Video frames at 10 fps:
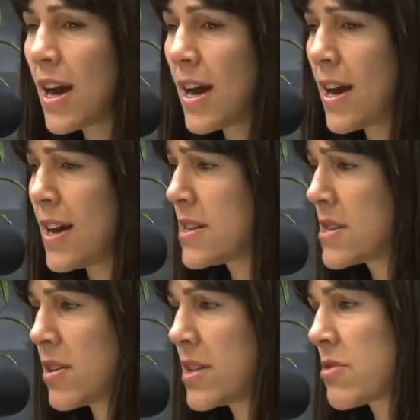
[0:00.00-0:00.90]

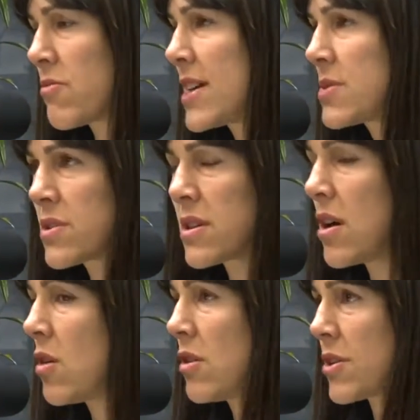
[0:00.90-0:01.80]
It's a race with a
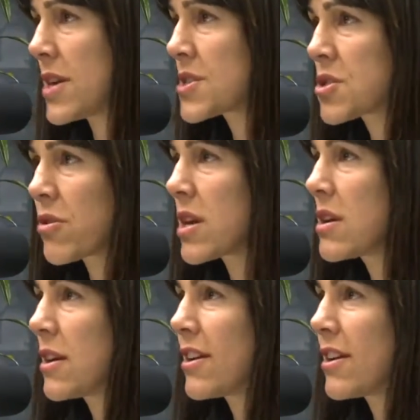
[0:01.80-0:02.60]
whole lot of history,